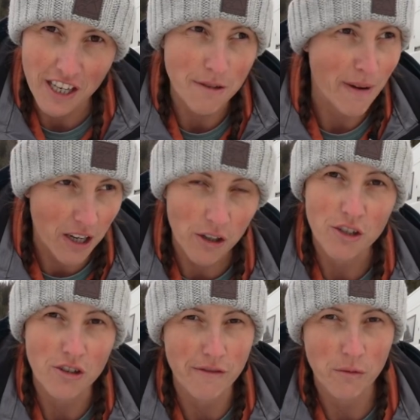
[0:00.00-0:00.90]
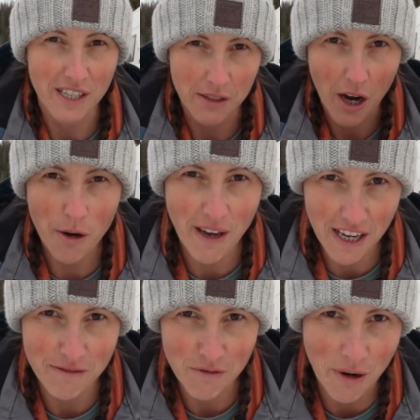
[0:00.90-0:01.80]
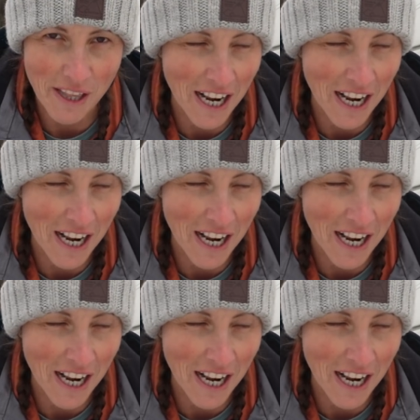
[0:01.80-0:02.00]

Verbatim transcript: the engine back on, and drive away. So I hope that hasn't ruined